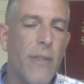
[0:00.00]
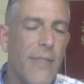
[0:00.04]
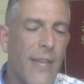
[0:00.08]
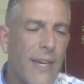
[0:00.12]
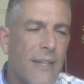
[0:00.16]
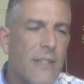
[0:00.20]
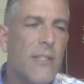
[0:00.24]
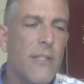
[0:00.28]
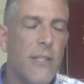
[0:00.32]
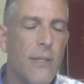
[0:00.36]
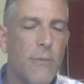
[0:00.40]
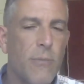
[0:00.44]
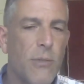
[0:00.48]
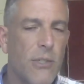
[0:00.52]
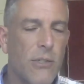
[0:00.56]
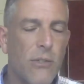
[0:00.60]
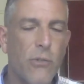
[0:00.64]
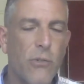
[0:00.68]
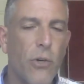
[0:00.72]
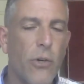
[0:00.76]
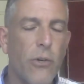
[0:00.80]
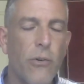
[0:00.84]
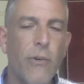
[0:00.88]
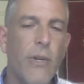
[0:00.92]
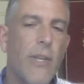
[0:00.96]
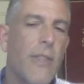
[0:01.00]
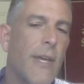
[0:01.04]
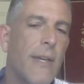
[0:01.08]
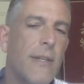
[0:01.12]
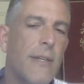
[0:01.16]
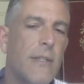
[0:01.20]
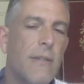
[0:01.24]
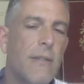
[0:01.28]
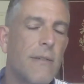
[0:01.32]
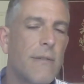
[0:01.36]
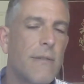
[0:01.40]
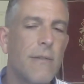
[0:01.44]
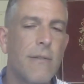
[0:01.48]
That seems extraordinary.
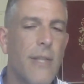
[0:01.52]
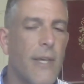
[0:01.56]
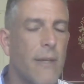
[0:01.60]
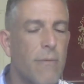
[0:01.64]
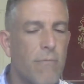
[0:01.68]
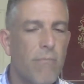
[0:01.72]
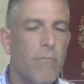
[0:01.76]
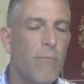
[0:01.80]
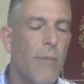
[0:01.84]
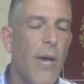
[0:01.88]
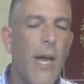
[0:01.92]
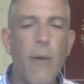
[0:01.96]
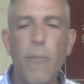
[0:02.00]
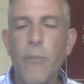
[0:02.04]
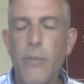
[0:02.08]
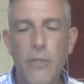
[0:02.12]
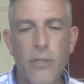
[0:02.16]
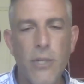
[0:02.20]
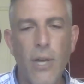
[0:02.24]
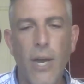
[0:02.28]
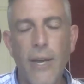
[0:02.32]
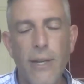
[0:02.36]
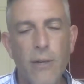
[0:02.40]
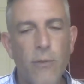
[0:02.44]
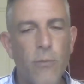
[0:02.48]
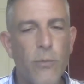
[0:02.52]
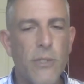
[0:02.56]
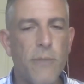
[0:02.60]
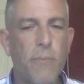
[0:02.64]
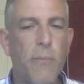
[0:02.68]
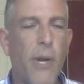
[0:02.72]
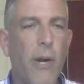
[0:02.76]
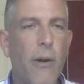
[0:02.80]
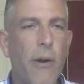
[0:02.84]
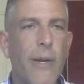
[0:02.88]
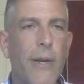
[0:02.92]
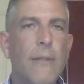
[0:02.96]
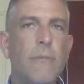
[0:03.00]
That Muhammad died and was
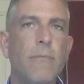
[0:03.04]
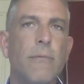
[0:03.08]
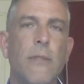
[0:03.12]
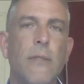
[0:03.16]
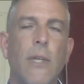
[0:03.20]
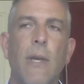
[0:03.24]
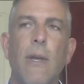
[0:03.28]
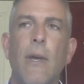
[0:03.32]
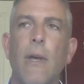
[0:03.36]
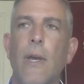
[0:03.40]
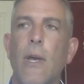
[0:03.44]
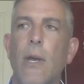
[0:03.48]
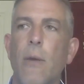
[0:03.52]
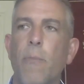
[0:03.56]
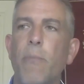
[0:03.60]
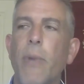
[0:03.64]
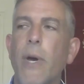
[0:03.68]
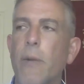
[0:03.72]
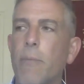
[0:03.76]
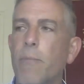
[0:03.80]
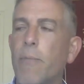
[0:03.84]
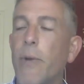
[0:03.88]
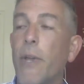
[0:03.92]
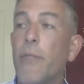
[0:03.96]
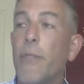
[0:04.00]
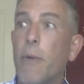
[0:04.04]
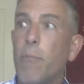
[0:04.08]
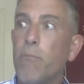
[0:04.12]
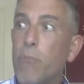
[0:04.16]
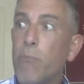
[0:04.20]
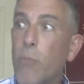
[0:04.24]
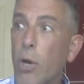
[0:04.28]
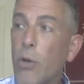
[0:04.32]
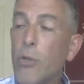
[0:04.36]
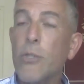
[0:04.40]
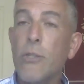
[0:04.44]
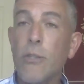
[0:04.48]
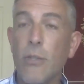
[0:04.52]
buried. But the
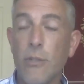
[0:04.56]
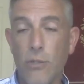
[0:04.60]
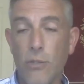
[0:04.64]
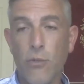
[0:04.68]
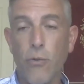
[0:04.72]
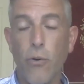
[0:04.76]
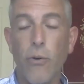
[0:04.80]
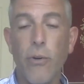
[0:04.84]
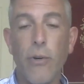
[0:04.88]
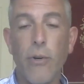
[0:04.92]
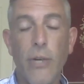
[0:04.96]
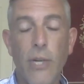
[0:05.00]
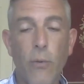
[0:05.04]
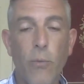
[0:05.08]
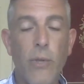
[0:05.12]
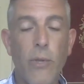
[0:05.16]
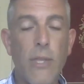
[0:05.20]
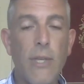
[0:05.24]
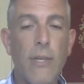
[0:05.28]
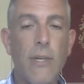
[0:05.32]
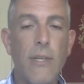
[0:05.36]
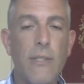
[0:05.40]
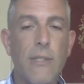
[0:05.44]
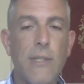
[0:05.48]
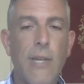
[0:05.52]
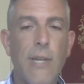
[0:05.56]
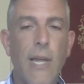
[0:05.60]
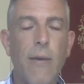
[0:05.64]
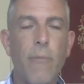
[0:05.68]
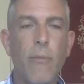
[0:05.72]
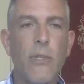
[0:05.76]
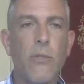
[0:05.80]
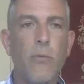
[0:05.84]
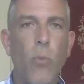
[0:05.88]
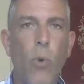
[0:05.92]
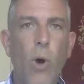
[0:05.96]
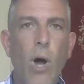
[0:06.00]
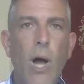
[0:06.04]
most extraordinary within Islam
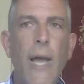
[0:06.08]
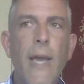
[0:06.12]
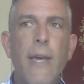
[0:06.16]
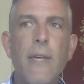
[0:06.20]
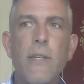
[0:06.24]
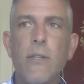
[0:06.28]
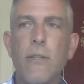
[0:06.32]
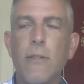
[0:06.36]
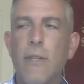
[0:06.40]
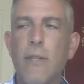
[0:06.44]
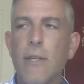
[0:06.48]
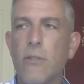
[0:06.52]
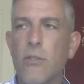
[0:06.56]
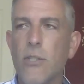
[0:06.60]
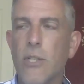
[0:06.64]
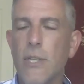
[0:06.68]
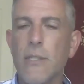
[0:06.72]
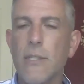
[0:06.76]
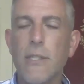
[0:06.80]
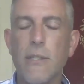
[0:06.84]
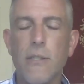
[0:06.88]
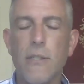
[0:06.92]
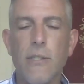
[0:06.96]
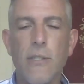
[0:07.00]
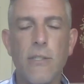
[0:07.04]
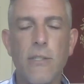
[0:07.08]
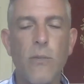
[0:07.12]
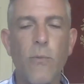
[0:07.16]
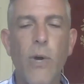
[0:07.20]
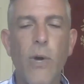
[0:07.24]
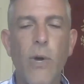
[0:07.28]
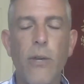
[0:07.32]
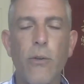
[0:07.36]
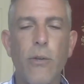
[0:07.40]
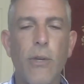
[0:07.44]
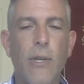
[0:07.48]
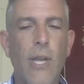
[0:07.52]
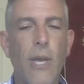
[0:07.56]
is, why is it that Jesus is the
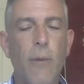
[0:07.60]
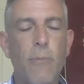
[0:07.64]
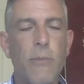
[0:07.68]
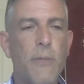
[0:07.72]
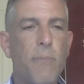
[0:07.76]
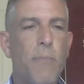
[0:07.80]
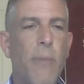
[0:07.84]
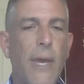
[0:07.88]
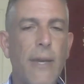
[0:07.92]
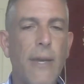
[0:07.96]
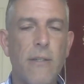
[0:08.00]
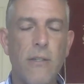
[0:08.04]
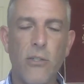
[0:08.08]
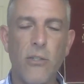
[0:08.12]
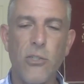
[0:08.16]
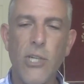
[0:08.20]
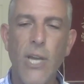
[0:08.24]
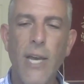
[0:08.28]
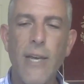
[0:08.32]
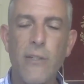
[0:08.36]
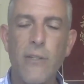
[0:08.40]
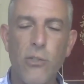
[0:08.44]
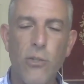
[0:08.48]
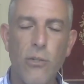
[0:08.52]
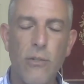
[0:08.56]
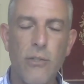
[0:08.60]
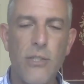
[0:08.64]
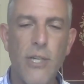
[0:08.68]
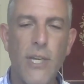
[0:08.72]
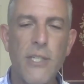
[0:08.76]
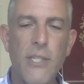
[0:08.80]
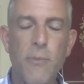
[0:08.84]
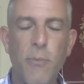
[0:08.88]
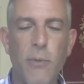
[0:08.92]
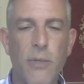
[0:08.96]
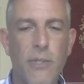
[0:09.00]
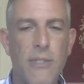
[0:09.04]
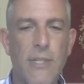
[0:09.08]
one who comes back to judge on
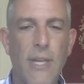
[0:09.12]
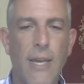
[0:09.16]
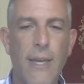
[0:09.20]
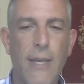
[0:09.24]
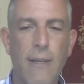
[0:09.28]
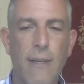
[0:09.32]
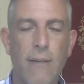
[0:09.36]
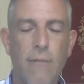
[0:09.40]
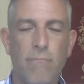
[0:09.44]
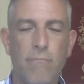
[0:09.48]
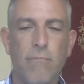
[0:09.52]
Judgment Day?